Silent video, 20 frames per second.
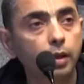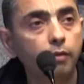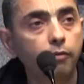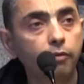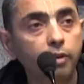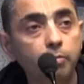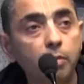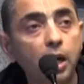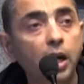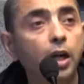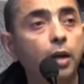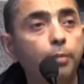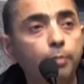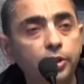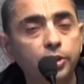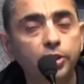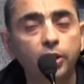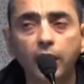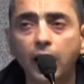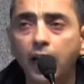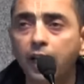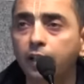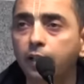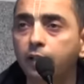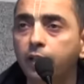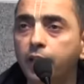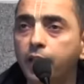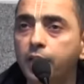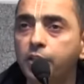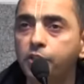we mug up
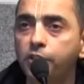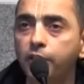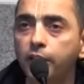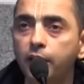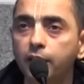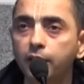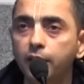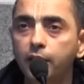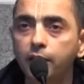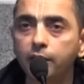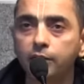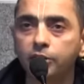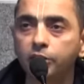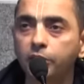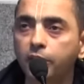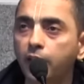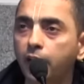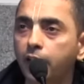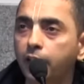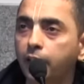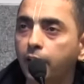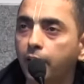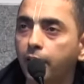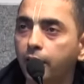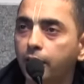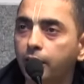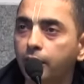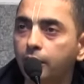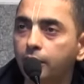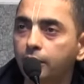Did I share that Shikari
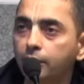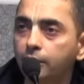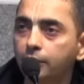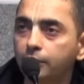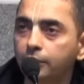Ayega